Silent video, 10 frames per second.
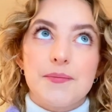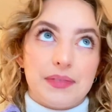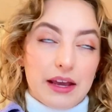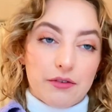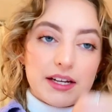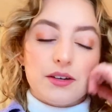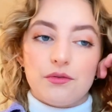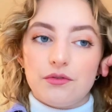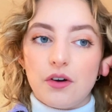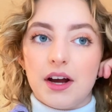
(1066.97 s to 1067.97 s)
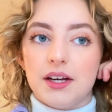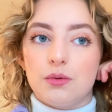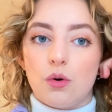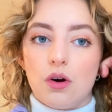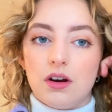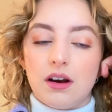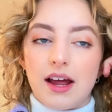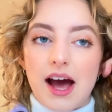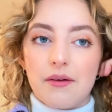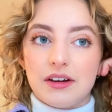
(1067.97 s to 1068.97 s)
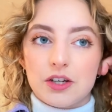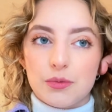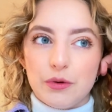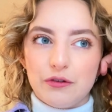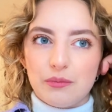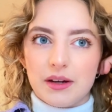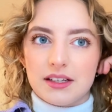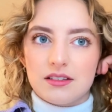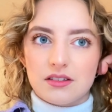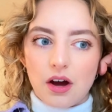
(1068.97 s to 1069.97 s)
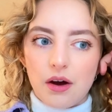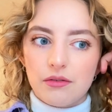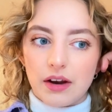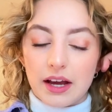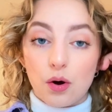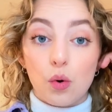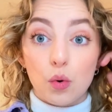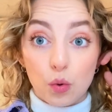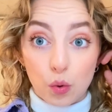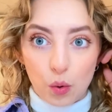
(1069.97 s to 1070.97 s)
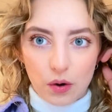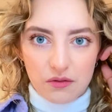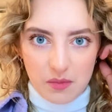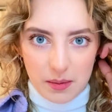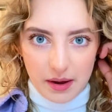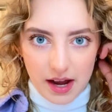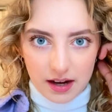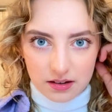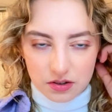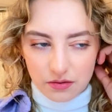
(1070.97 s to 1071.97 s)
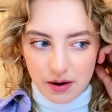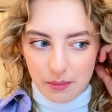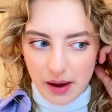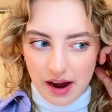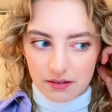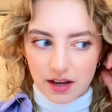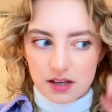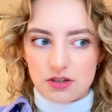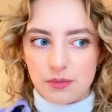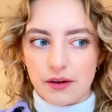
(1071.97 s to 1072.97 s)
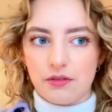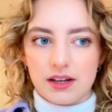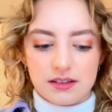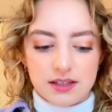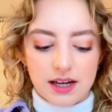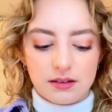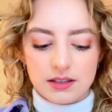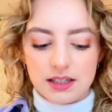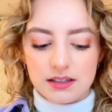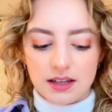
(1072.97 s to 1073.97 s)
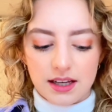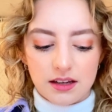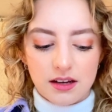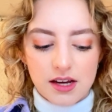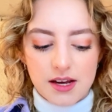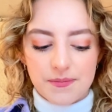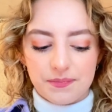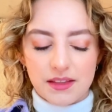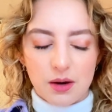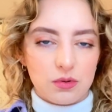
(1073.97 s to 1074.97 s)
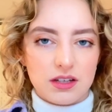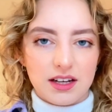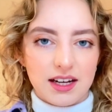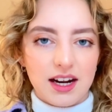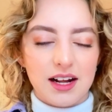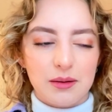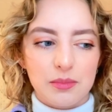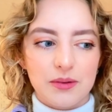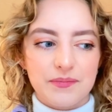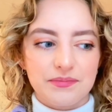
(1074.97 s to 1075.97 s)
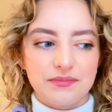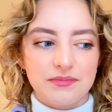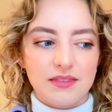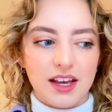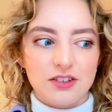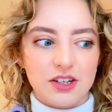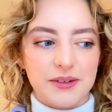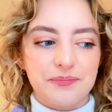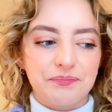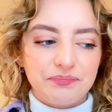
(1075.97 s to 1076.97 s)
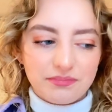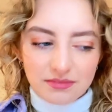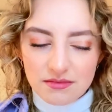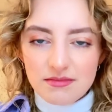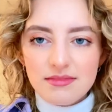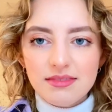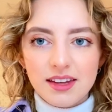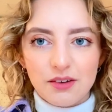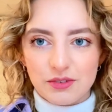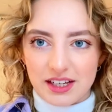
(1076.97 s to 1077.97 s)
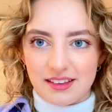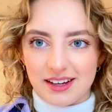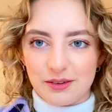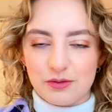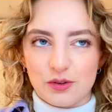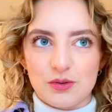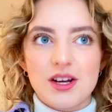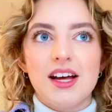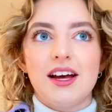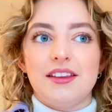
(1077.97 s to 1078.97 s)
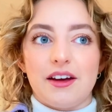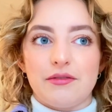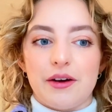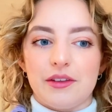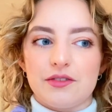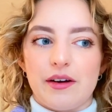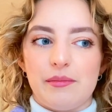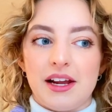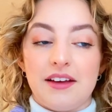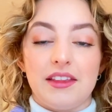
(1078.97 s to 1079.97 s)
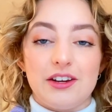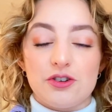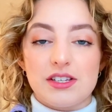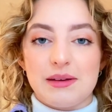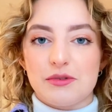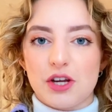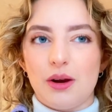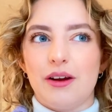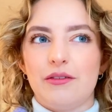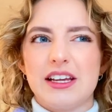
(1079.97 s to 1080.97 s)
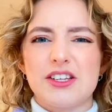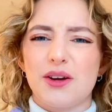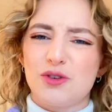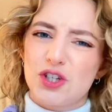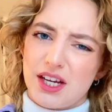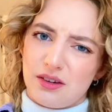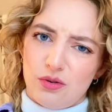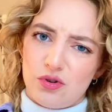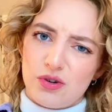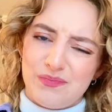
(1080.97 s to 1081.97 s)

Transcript: if I didn't find one and like having to move my stuff, like all of my bags around Paris to my friends' houses, like that wasn't gonna happen. So I'm really thankful that I found this family, and they just seem so lovely, so chilled,